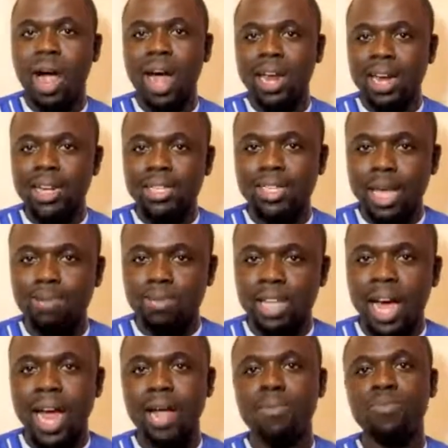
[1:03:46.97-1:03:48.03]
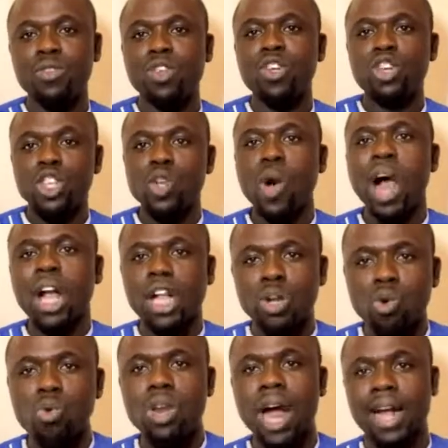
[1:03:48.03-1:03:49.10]
and at the same time you are
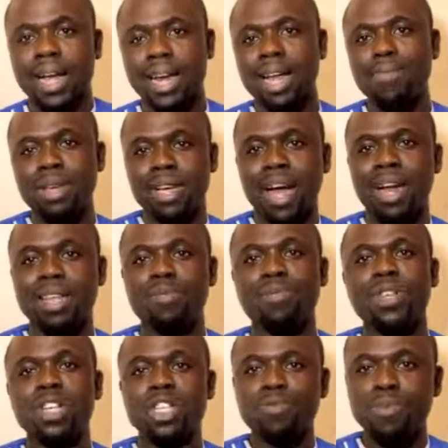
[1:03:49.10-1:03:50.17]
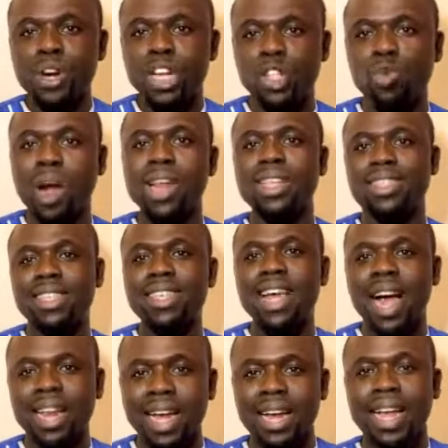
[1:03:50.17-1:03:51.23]
good academically. Spirituality
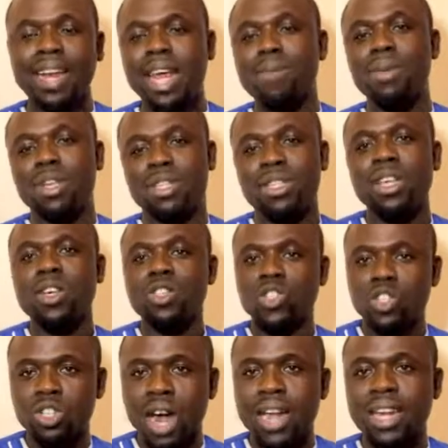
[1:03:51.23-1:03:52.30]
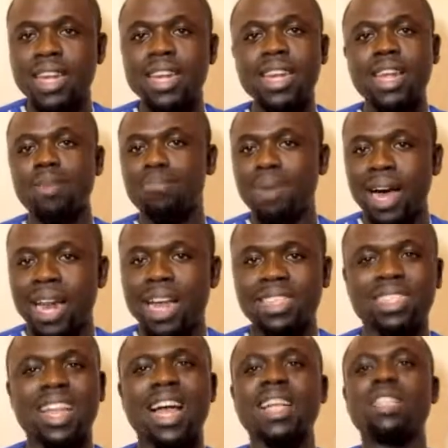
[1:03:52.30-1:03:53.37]
and academics, striking a balance.
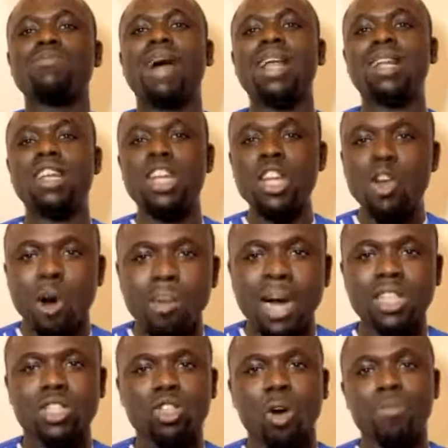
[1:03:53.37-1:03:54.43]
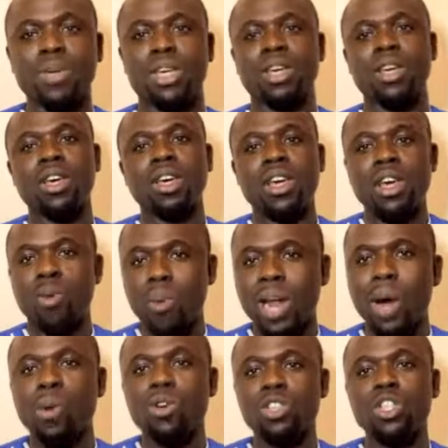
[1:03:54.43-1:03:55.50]
That is my normal topic. When I
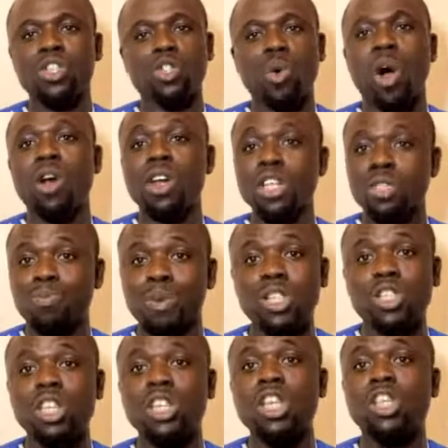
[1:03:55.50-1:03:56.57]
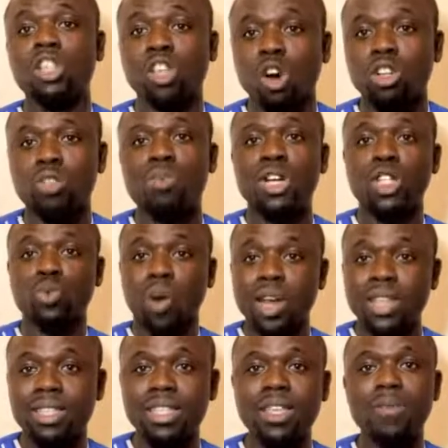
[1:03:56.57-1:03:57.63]
was in school, I always preach it in church.
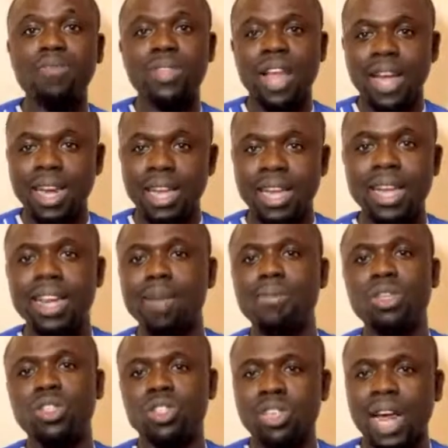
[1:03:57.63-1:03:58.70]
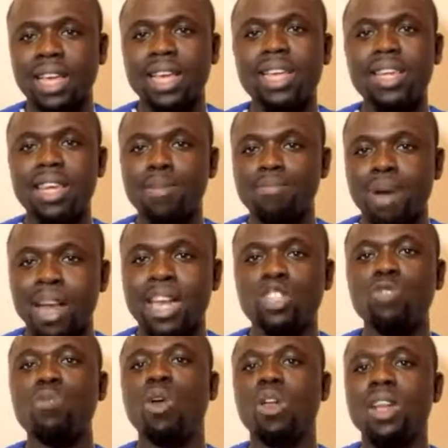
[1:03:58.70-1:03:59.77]
Spirituality and academics, striking a balance.
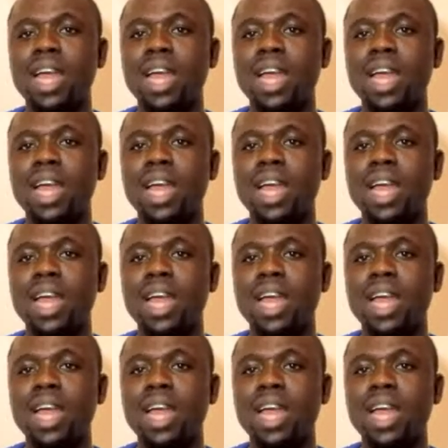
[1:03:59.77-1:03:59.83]
You must